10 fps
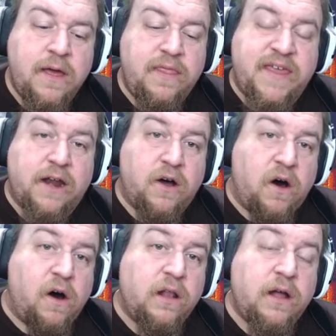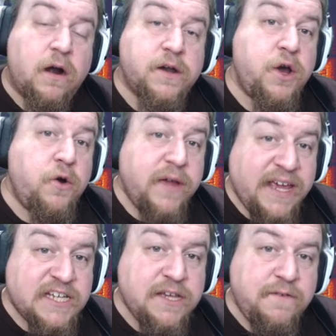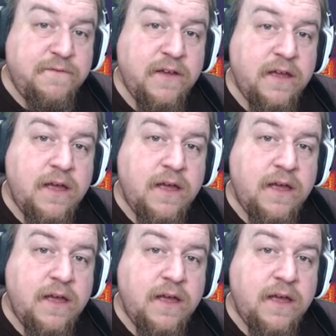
that all are cohesive